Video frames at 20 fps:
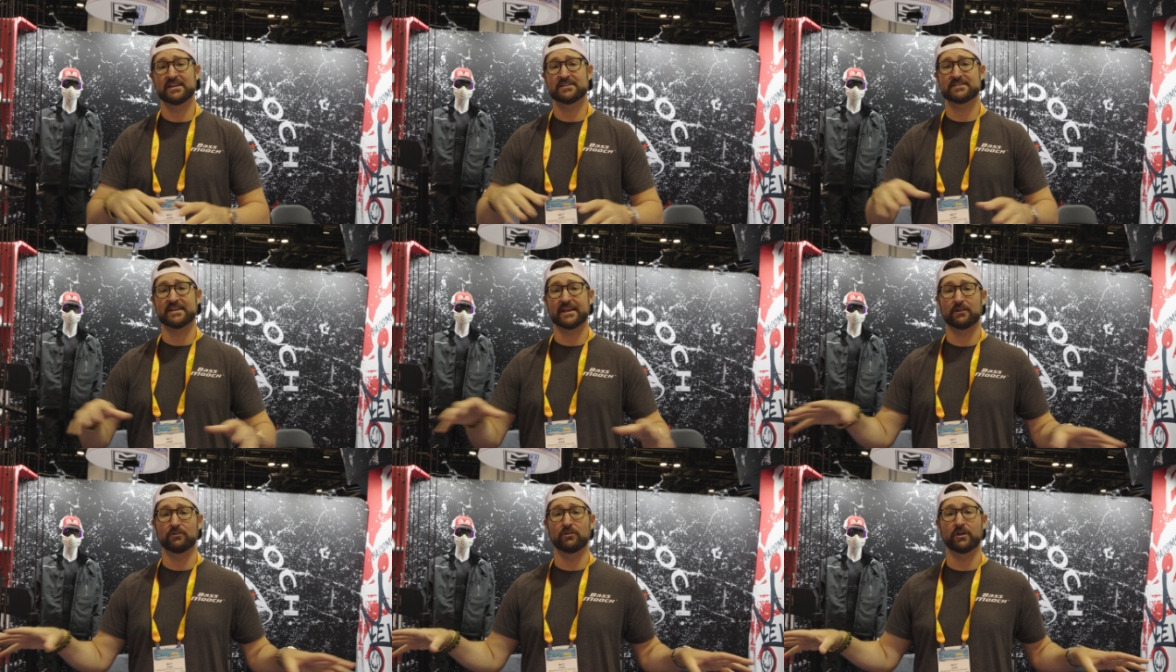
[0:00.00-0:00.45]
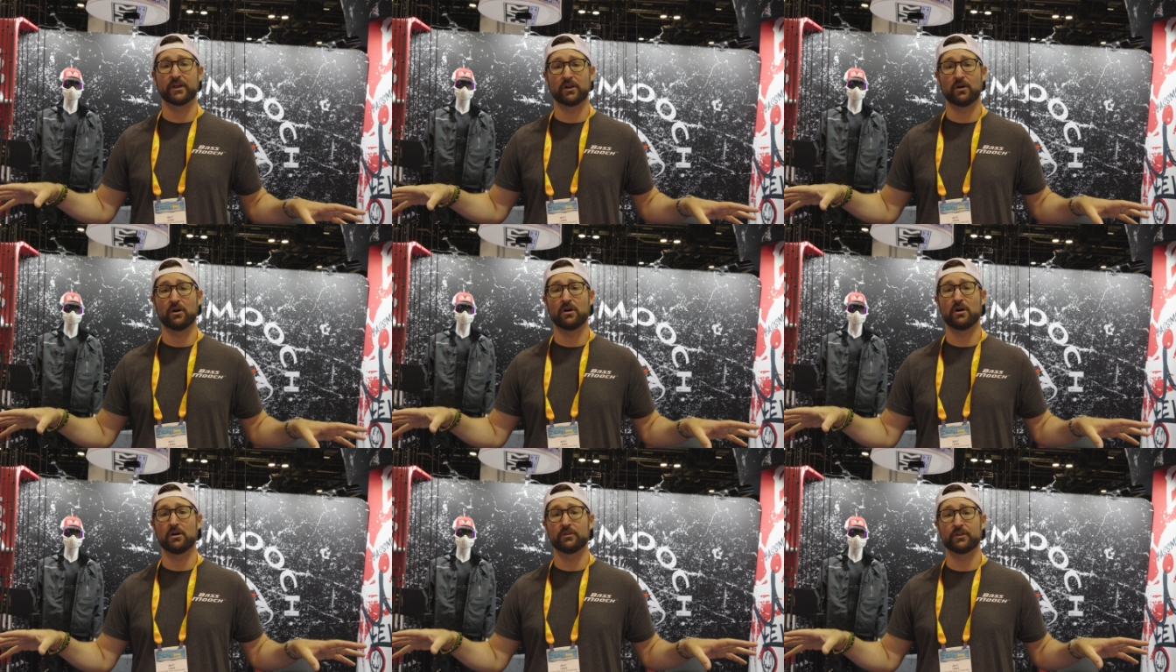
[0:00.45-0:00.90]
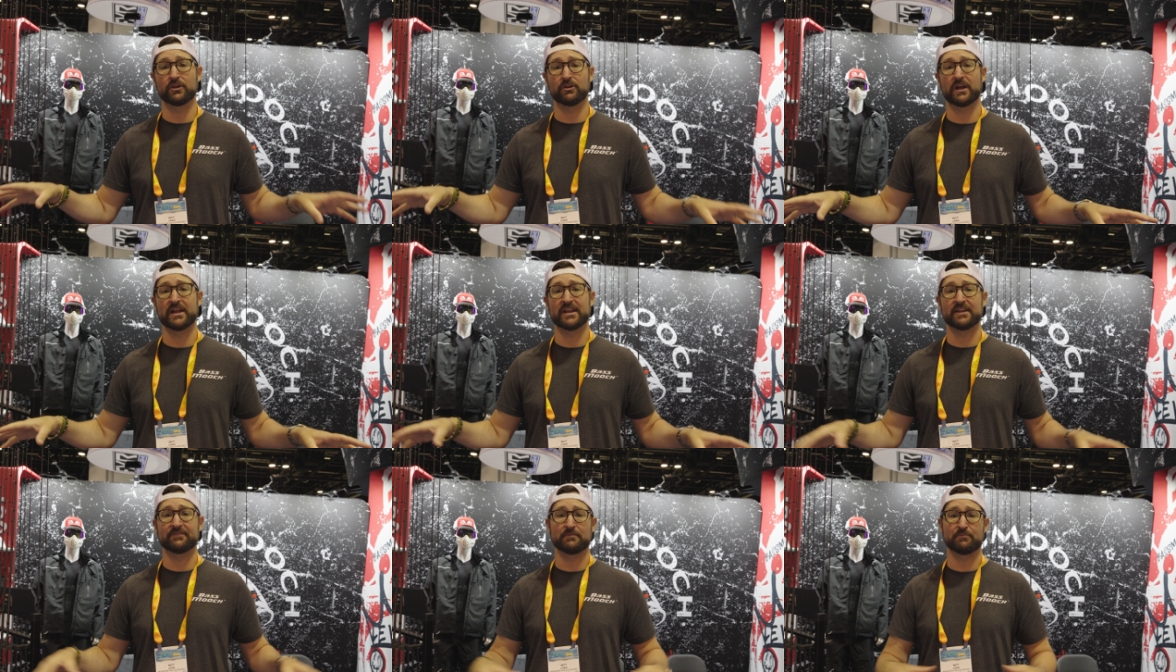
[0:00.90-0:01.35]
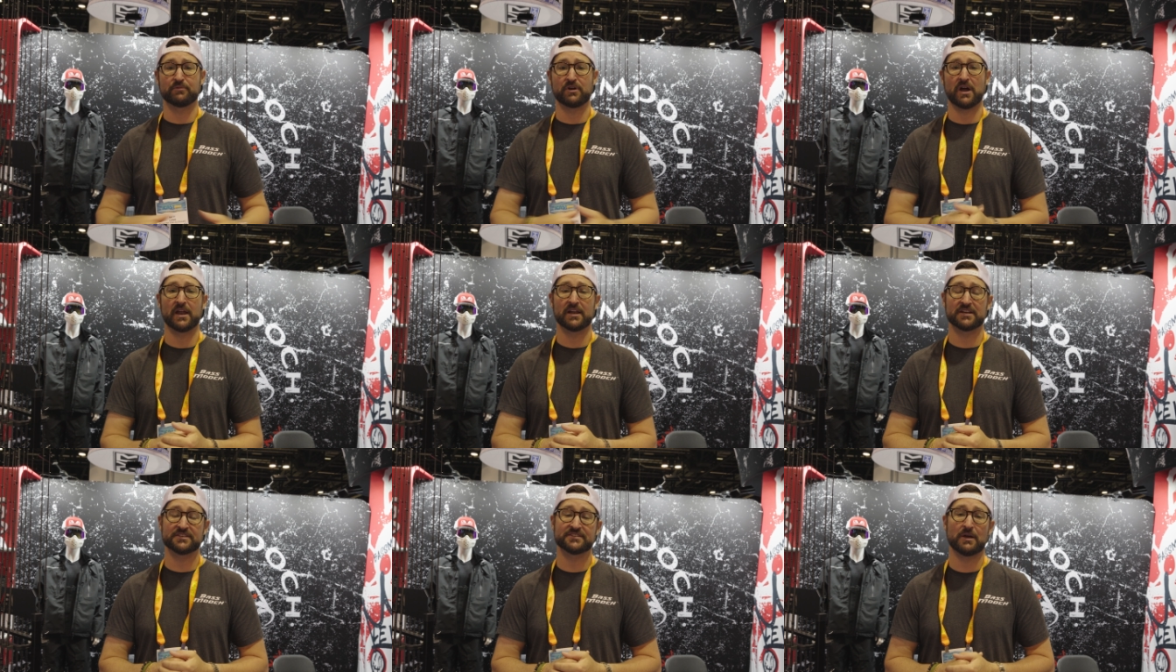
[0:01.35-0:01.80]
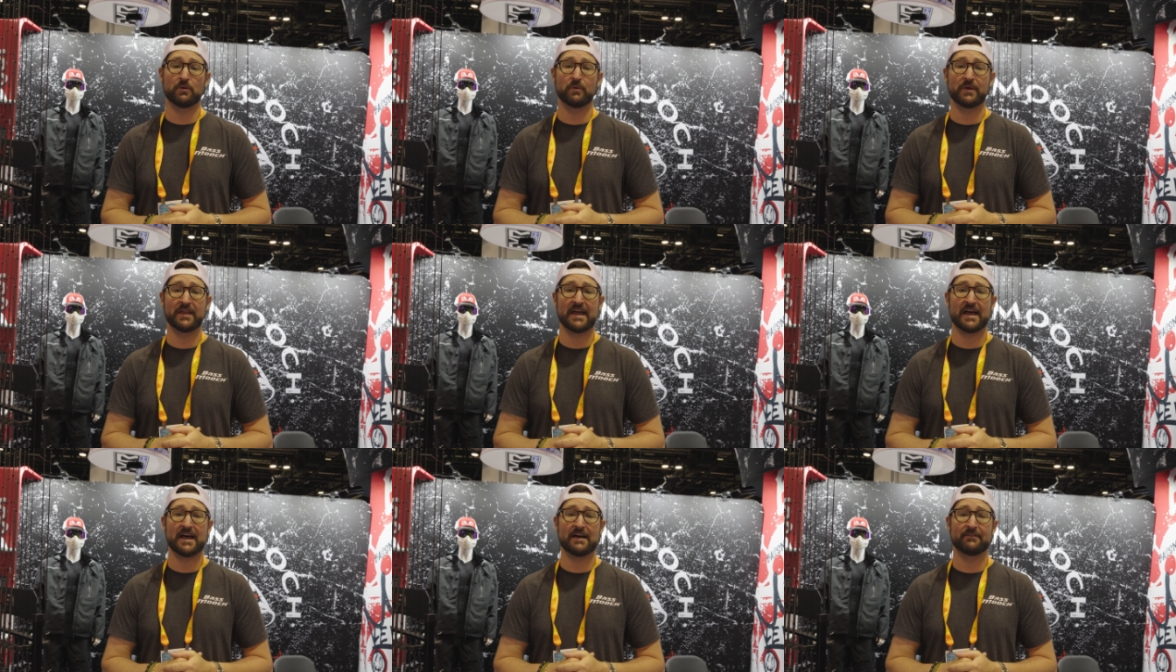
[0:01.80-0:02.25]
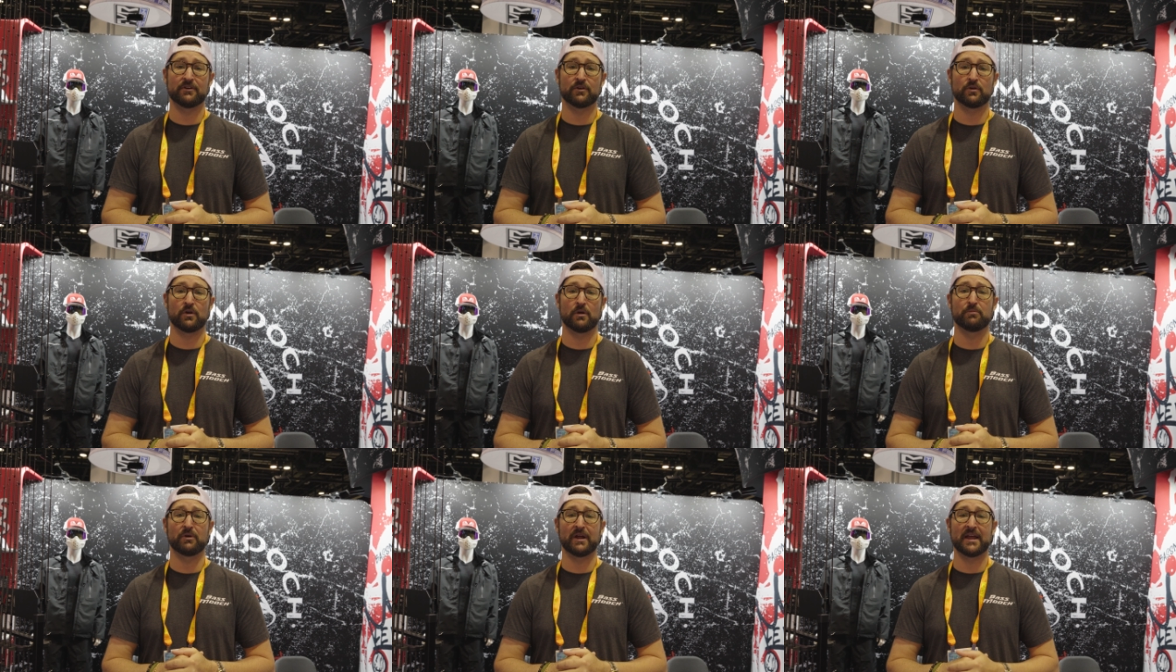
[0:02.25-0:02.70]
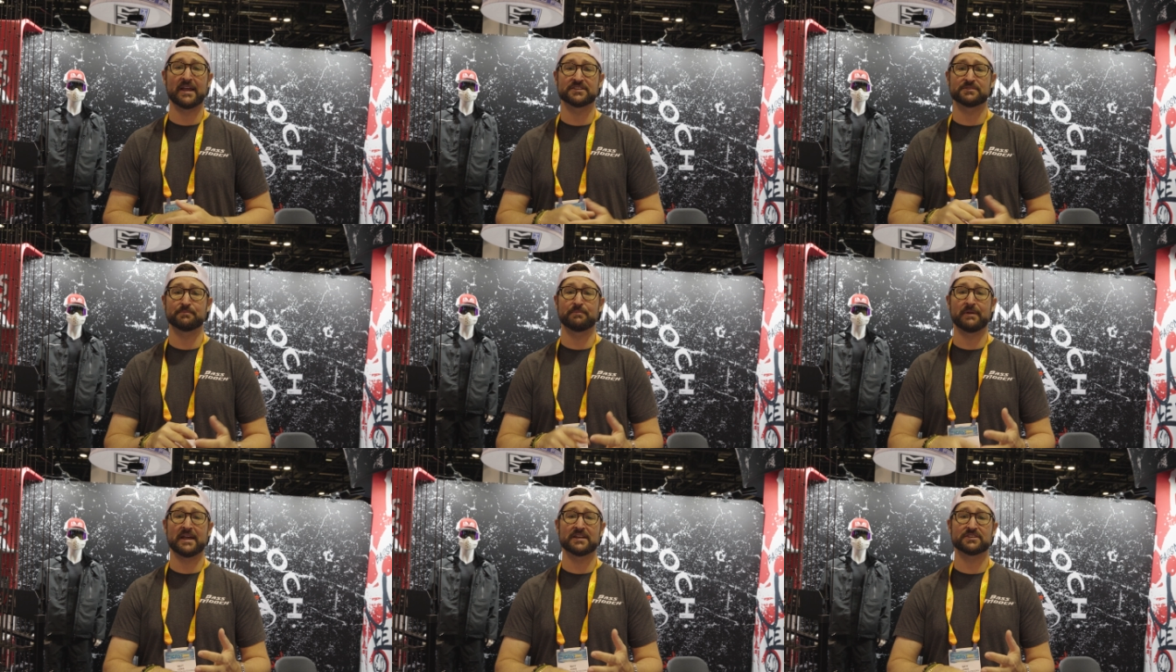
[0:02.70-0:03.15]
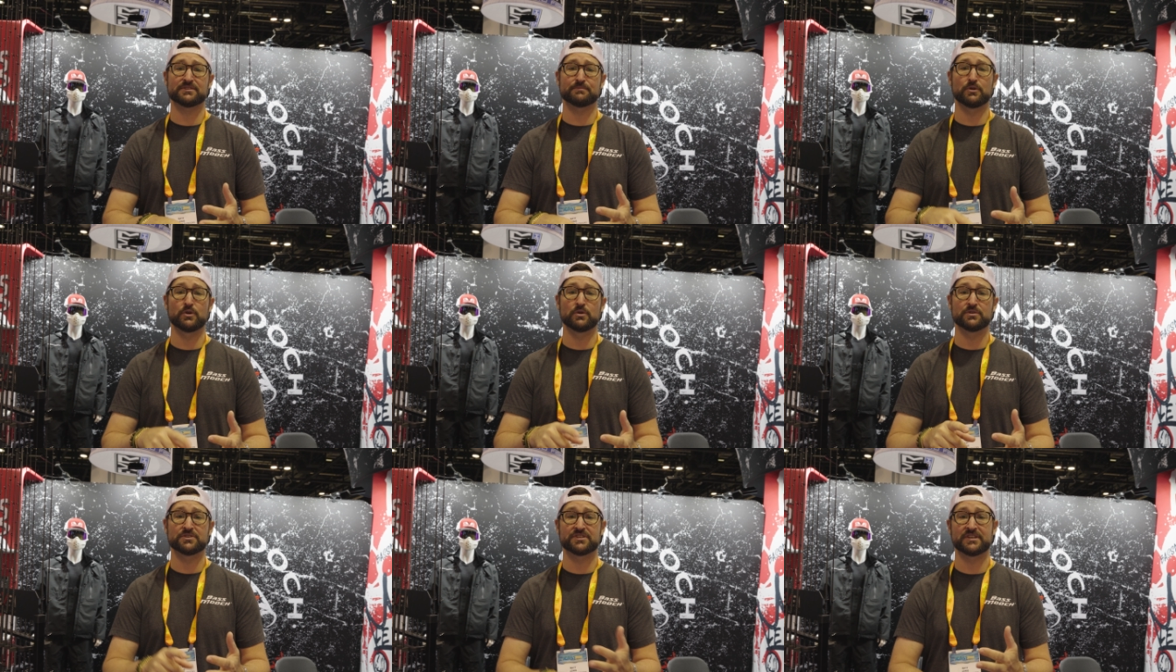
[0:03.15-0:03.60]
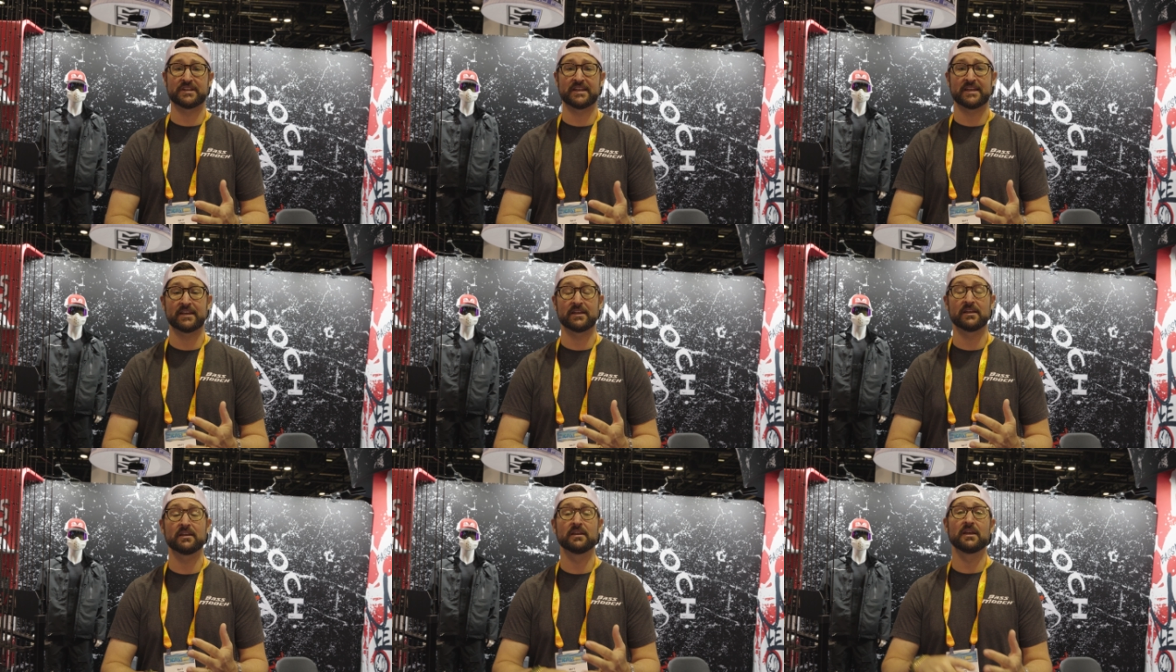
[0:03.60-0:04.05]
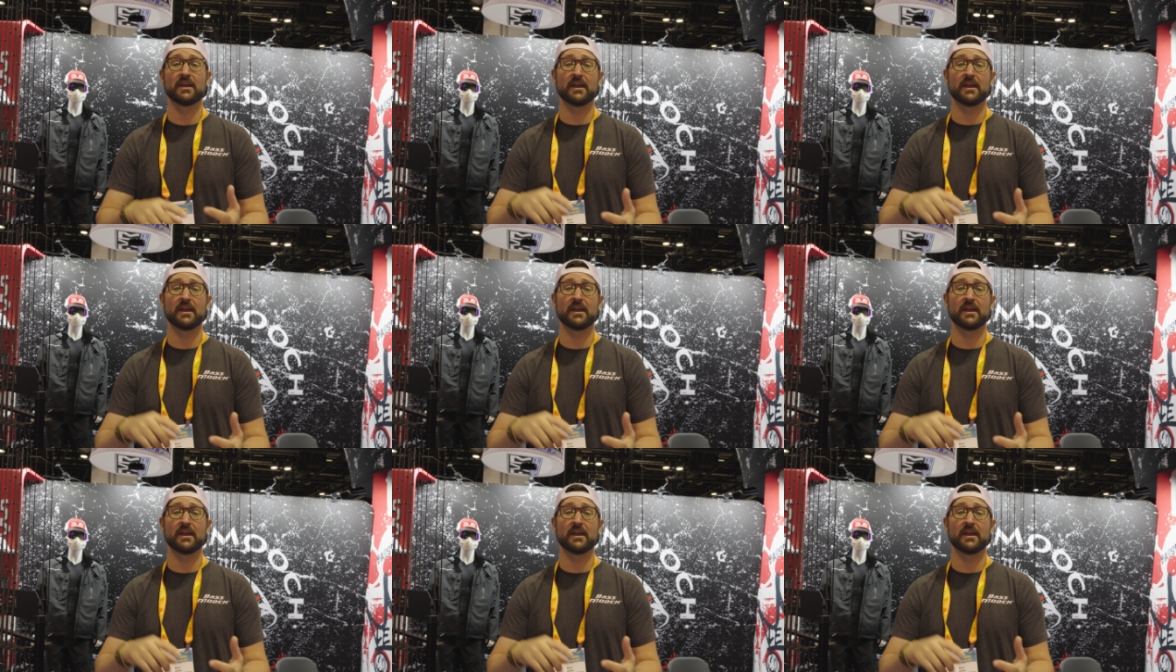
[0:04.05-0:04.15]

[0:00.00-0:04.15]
Take a look at all the great different products that we have under our brands Bass, Mooch, Xhing,